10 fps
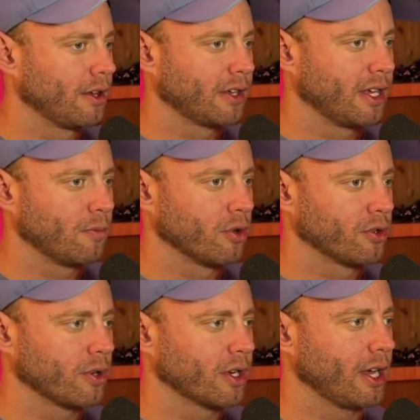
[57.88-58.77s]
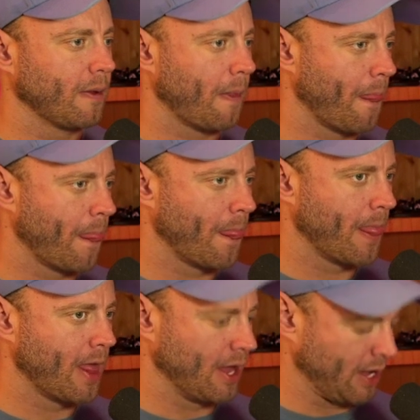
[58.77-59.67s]
keyboard shortcut. I'm going
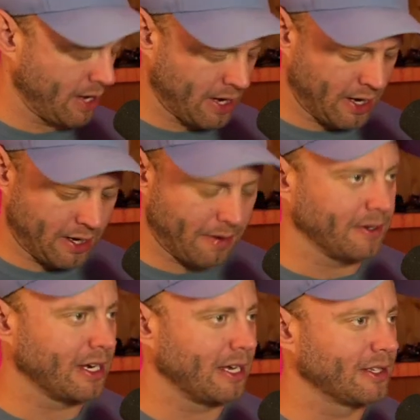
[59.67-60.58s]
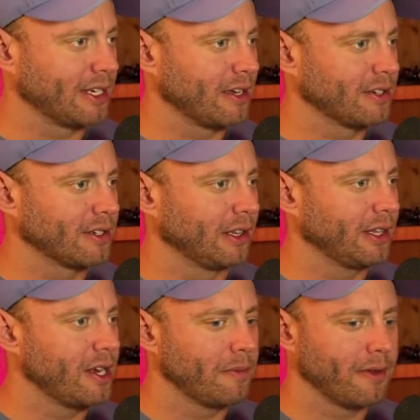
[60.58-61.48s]
to dial this down just a
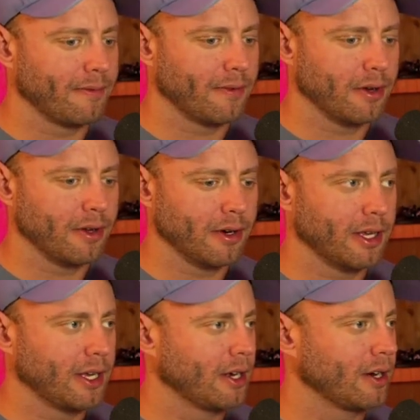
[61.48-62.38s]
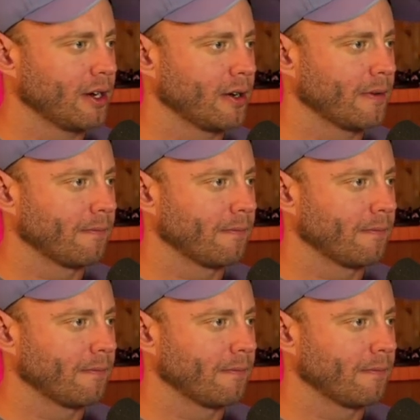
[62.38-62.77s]
little bit further here.